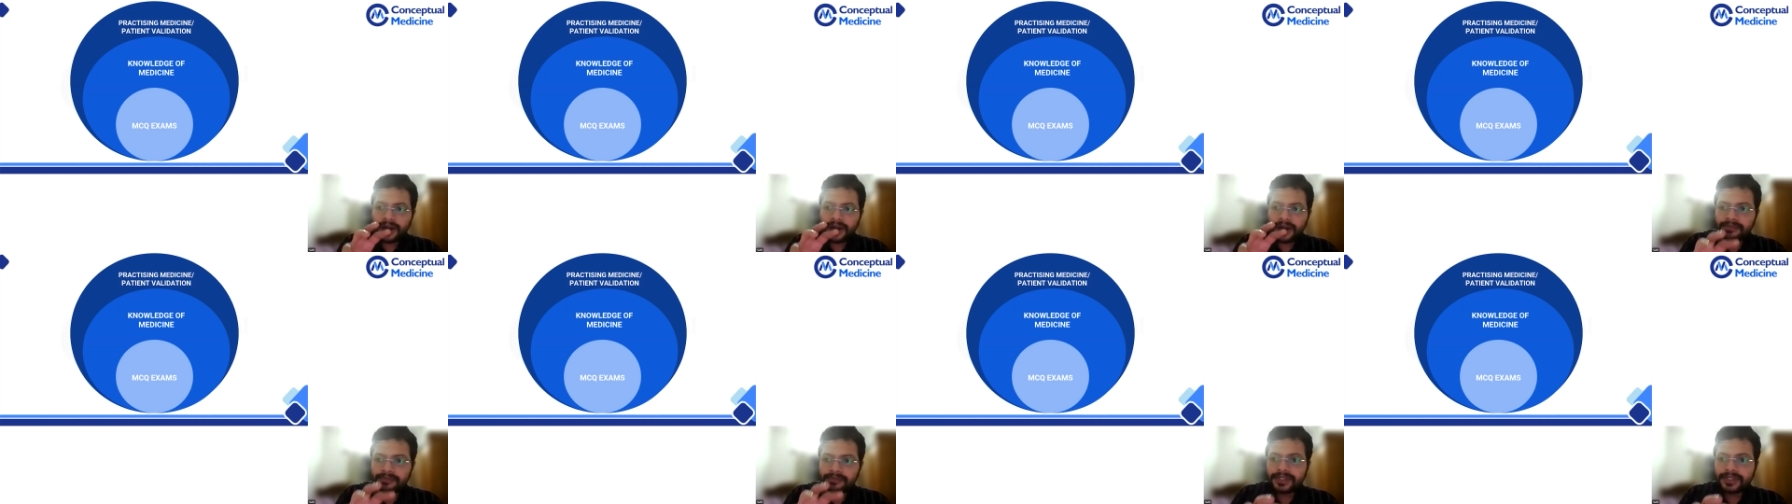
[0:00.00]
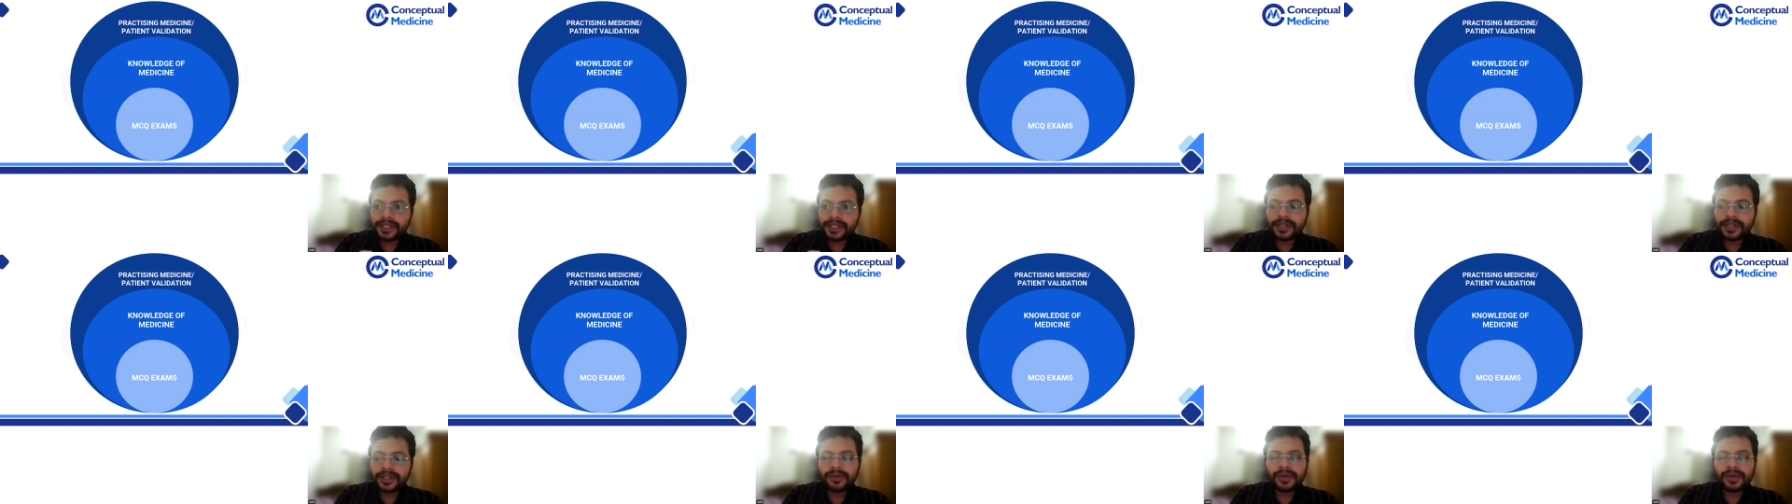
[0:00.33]
an
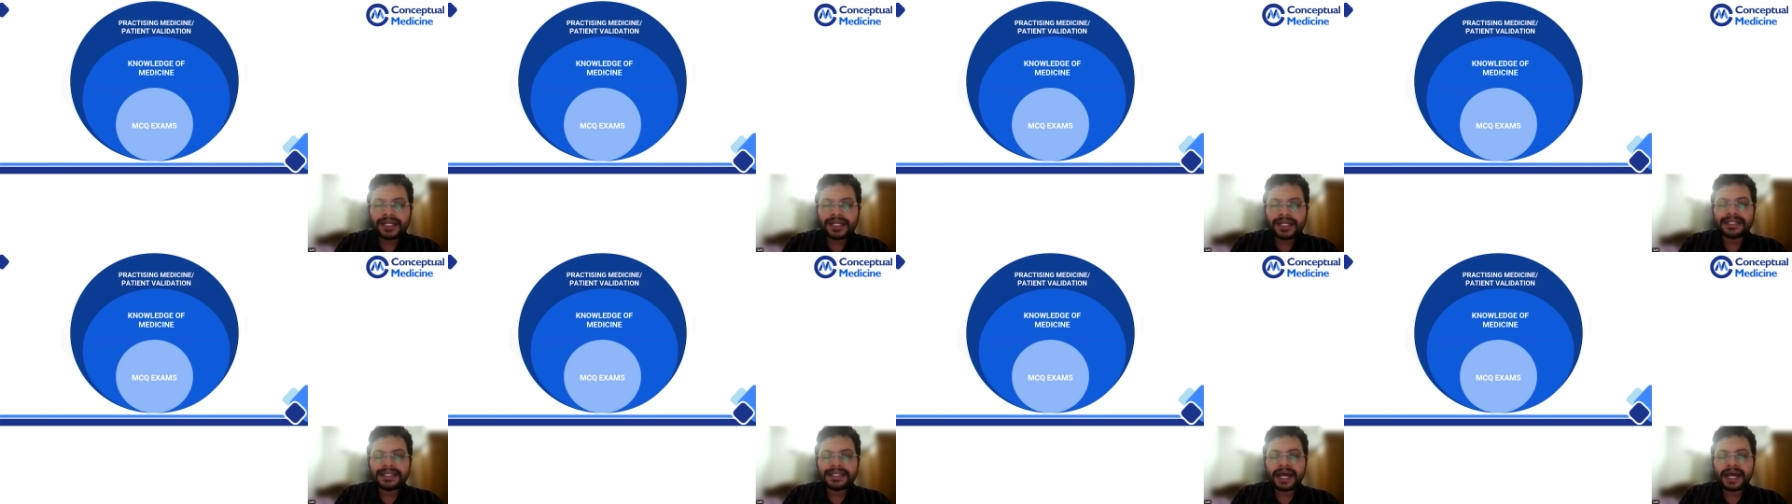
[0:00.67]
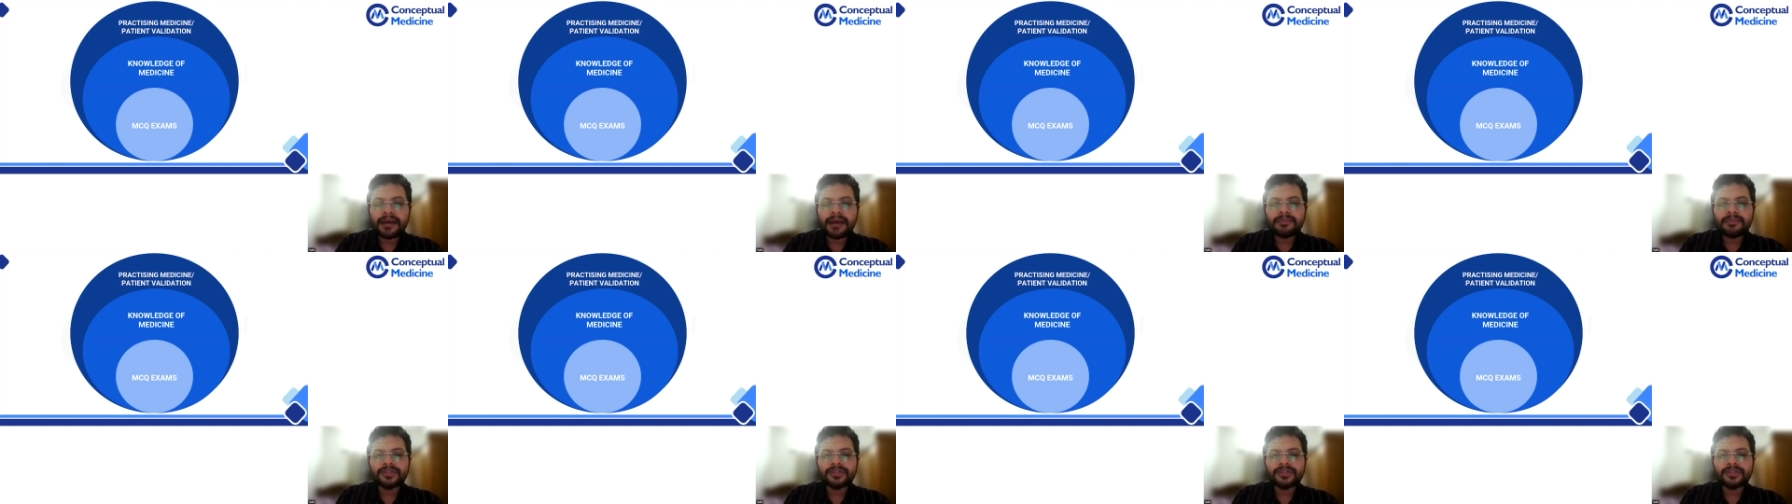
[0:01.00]
MCQ
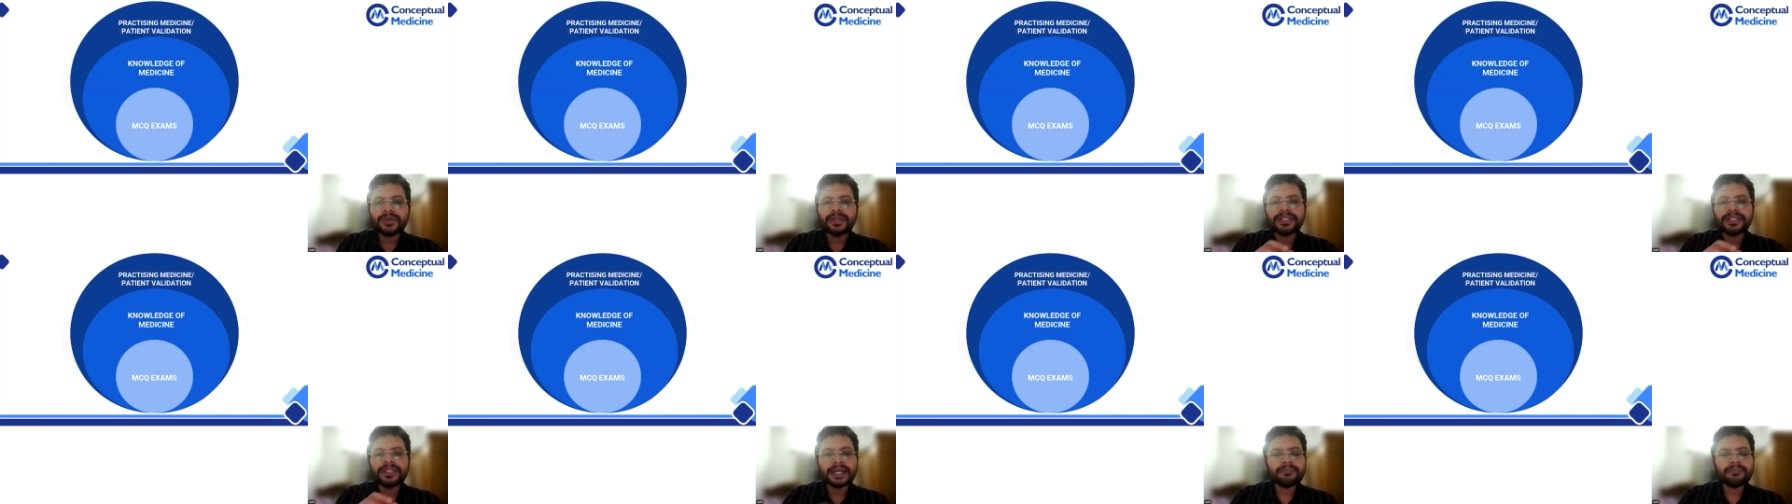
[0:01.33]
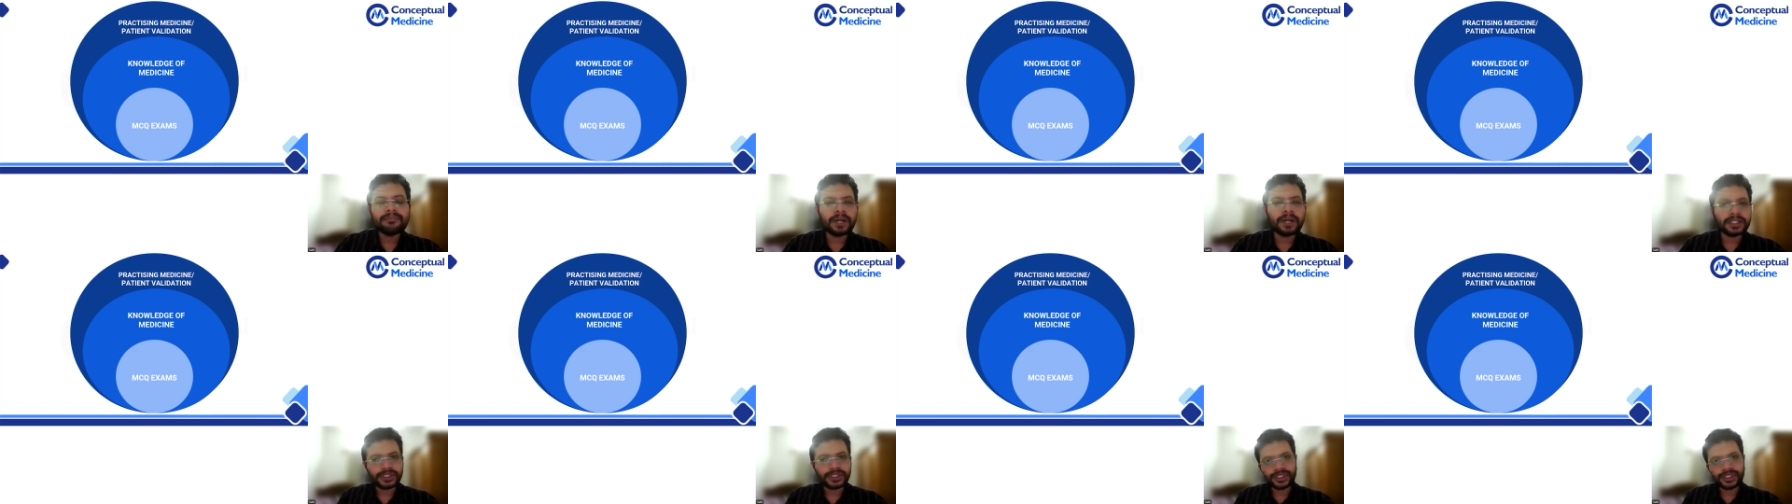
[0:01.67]
exam is only that
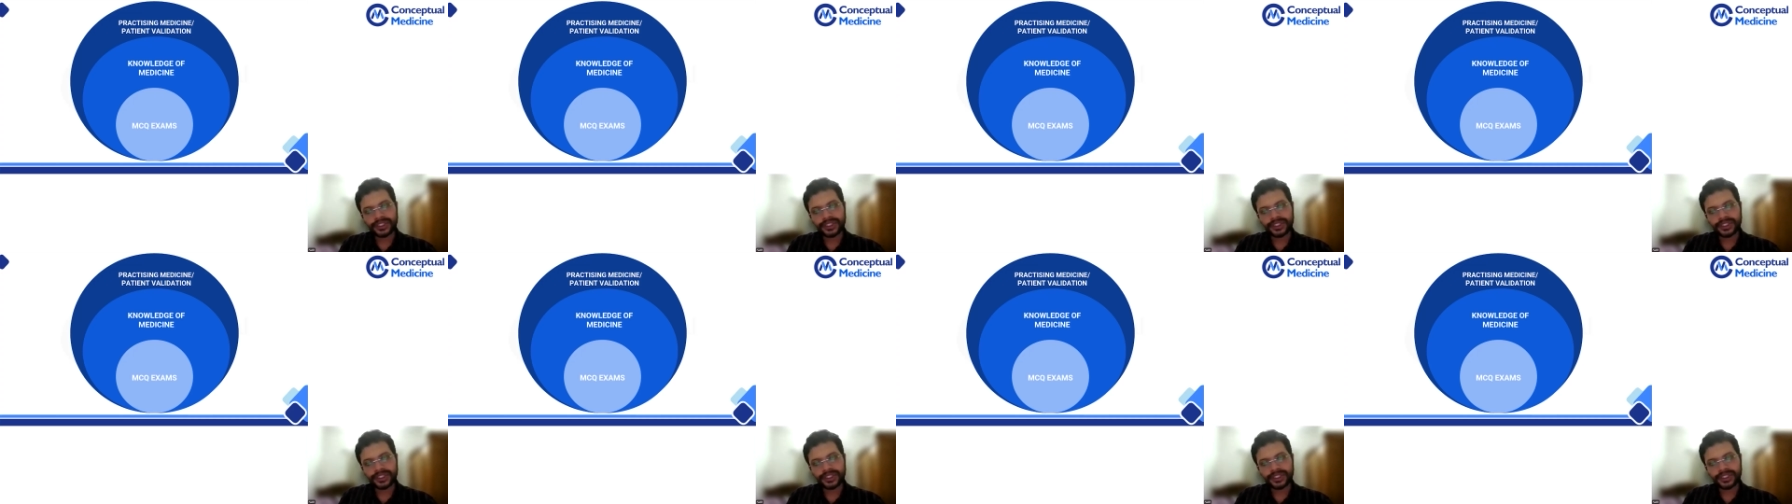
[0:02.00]
much.